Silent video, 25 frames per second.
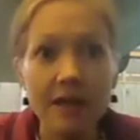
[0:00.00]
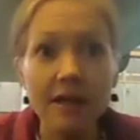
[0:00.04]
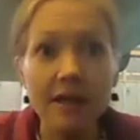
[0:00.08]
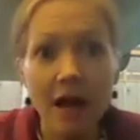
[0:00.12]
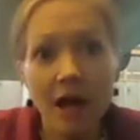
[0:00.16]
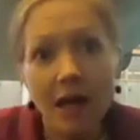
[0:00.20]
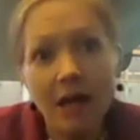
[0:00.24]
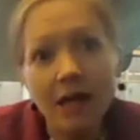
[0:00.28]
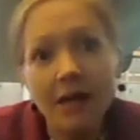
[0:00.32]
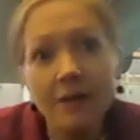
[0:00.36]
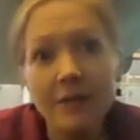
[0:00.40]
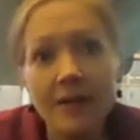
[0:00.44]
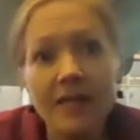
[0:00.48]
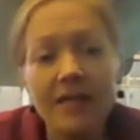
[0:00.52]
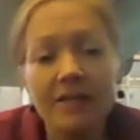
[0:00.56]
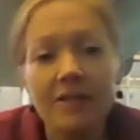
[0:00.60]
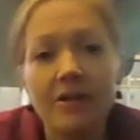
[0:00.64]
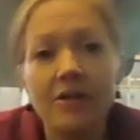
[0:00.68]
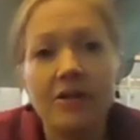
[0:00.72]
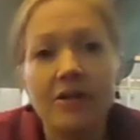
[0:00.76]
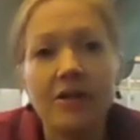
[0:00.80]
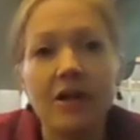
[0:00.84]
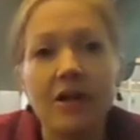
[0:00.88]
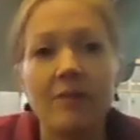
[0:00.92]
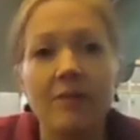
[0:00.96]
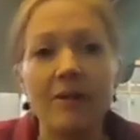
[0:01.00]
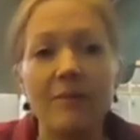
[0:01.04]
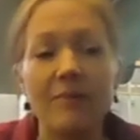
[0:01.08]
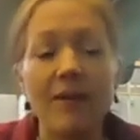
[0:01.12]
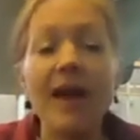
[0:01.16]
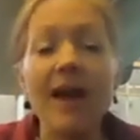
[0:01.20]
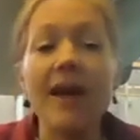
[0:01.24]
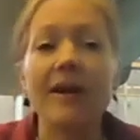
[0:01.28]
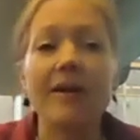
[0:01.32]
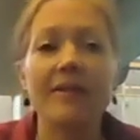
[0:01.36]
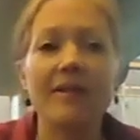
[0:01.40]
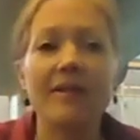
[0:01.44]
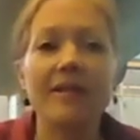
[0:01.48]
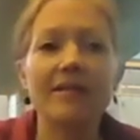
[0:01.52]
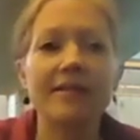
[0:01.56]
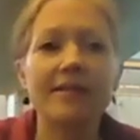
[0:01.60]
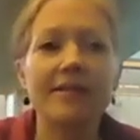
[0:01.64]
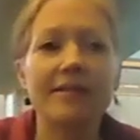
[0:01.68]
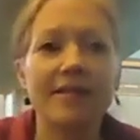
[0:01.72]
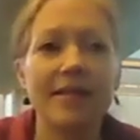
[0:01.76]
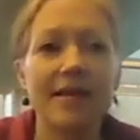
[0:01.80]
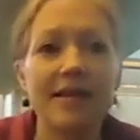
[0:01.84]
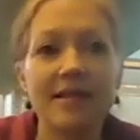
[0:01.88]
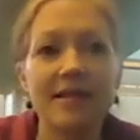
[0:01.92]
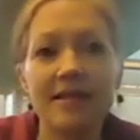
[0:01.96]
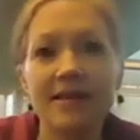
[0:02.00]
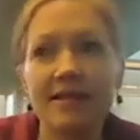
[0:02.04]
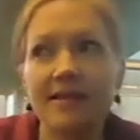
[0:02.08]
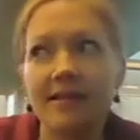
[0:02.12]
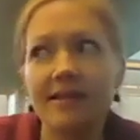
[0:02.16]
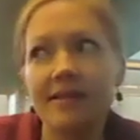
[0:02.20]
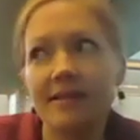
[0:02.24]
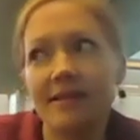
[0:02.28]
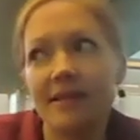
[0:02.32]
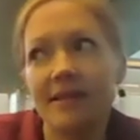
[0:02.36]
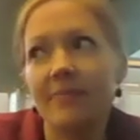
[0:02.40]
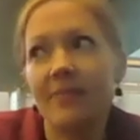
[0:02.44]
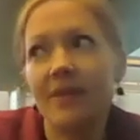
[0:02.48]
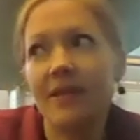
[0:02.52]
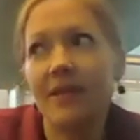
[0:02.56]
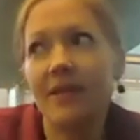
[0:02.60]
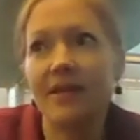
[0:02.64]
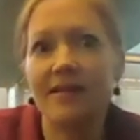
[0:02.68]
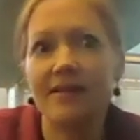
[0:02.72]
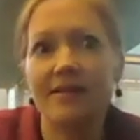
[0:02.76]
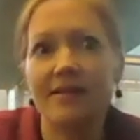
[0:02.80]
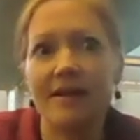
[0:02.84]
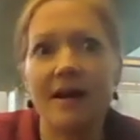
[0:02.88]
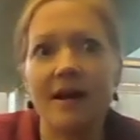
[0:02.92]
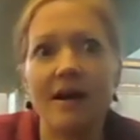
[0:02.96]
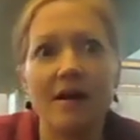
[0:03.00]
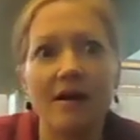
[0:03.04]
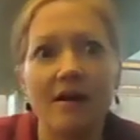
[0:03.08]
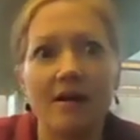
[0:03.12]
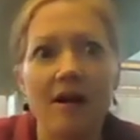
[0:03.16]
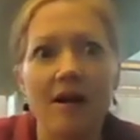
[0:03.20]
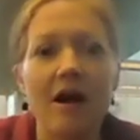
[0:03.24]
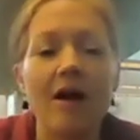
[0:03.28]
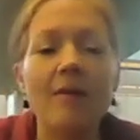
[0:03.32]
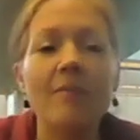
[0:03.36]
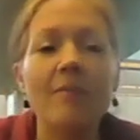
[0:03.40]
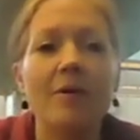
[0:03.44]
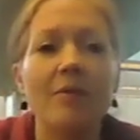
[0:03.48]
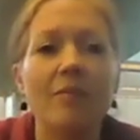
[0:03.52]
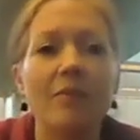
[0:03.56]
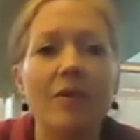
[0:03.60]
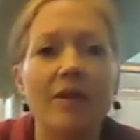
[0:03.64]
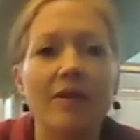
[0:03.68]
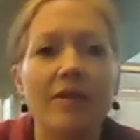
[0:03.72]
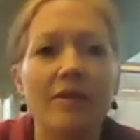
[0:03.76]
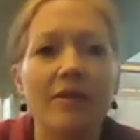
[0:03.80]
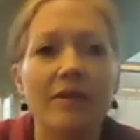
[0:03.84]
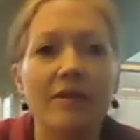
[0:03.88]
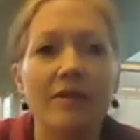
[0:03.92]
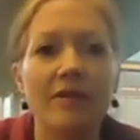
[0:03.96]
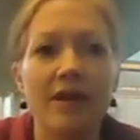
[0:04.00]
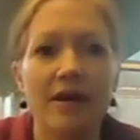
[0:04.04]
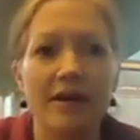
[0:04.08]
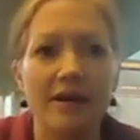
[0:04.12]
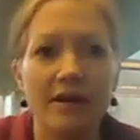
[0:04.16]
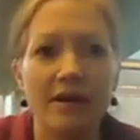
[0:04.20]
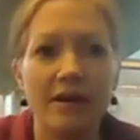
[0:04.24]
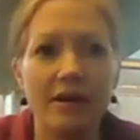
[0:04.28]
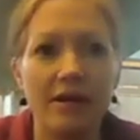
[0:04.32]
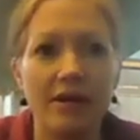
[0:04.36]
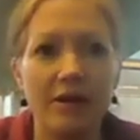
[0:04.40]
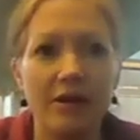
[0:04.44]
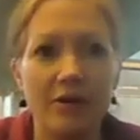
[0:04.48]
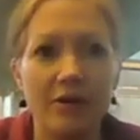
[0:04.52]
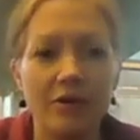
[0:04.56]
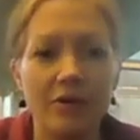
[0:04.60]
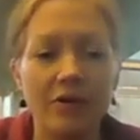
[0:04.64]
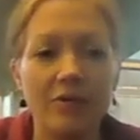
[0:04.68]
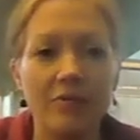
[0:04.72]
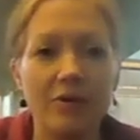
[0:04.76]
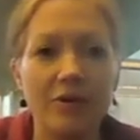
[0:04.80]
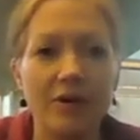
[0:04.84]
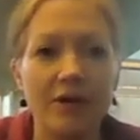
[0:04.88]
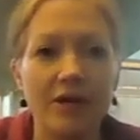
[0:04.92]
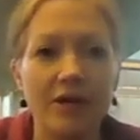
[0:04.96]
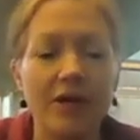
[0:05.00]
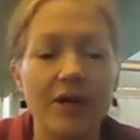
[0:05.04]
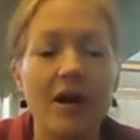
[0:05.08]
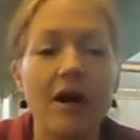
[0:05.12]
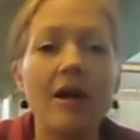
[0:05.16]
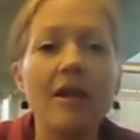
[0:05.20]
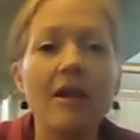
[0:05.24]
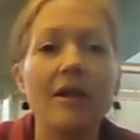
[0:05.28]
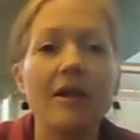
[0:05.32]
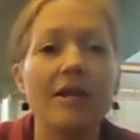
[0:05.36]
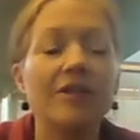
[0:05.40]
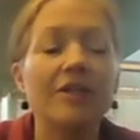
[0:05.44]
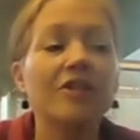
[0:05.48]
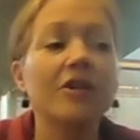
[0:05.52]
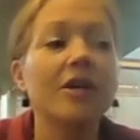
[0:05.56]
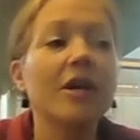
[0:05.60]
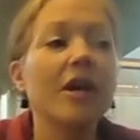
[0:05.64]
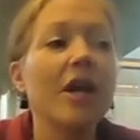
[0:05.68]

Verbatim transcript: economy started coming back, and this is something that's not uncommon with the, you know, community college,